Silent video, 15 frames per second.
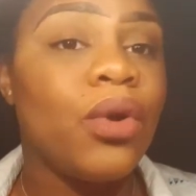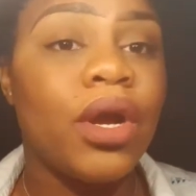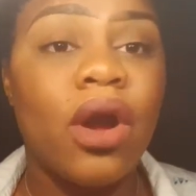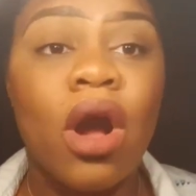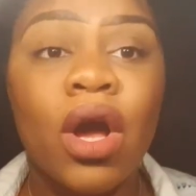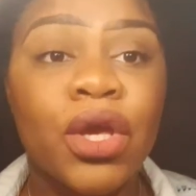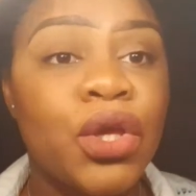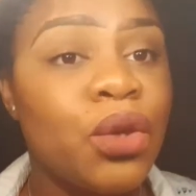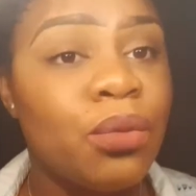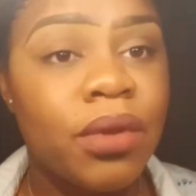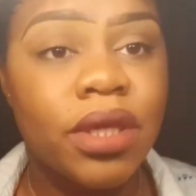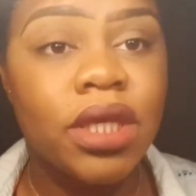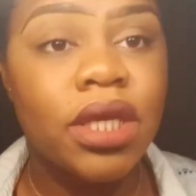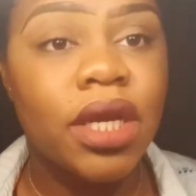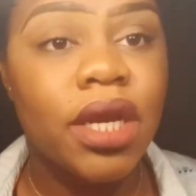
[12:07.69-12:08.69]
We're all
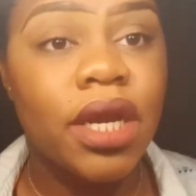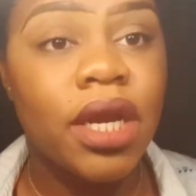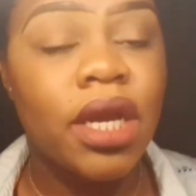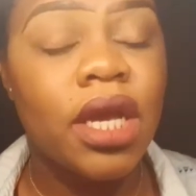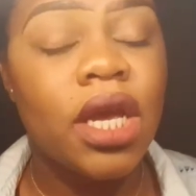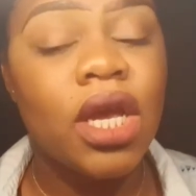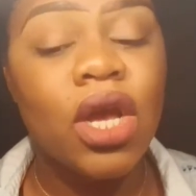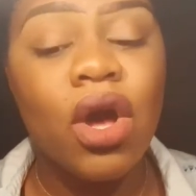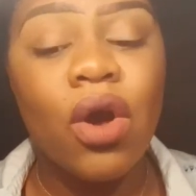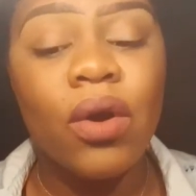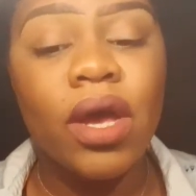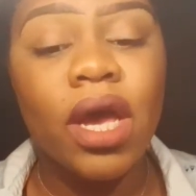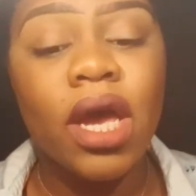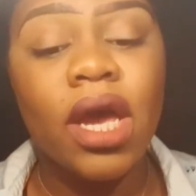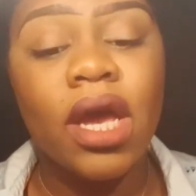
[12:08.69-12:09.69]
humans here,
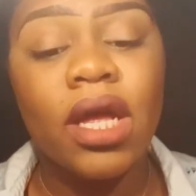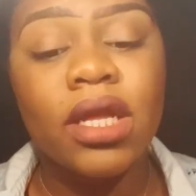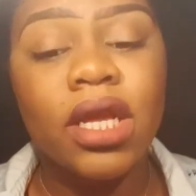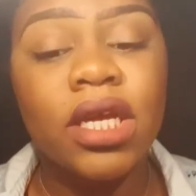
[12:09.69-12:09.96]
okay?